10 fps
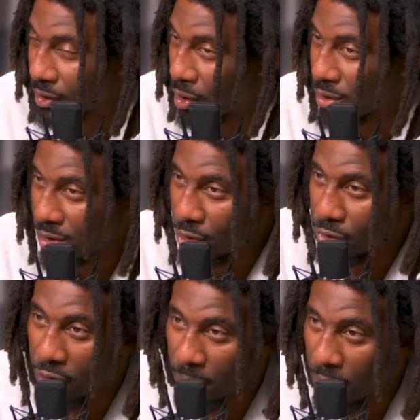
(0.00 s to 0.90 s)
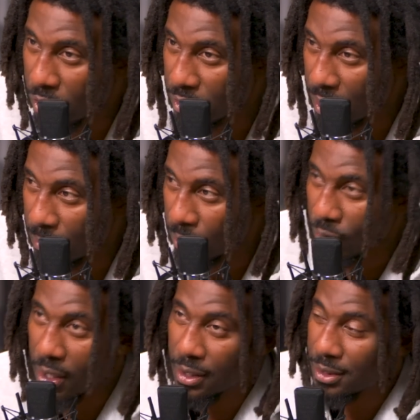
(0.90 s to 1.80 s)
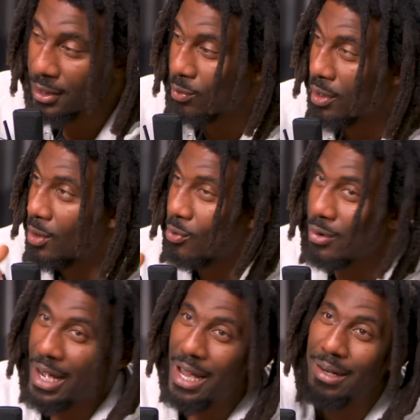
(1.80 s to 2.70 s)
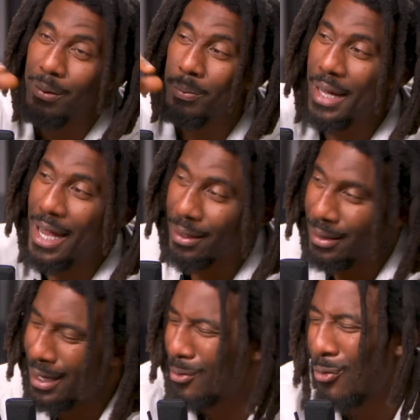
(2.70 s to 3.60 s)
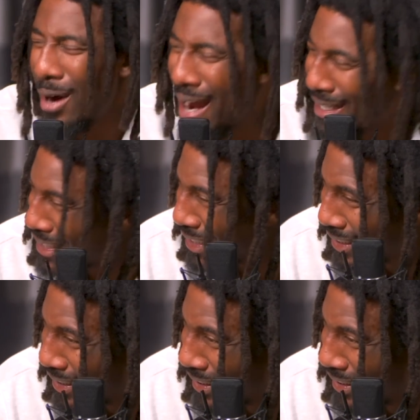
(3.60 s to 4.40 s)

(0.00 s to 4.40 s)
Go to Duke Football Stadium and run. He say run around and back. Like, what?